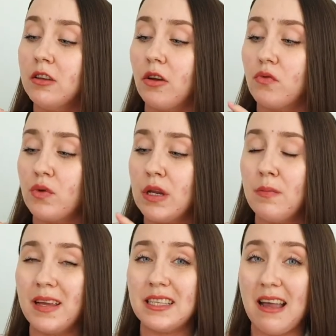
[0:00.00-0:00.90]
The
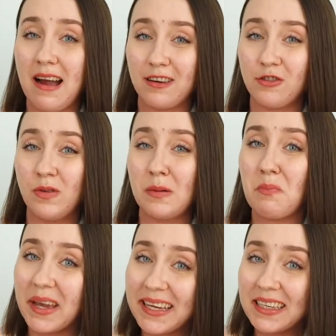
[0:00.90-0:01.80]
cream is actually
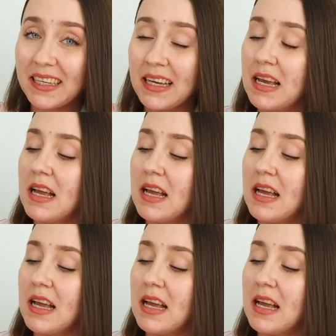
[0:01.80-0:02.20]
pink.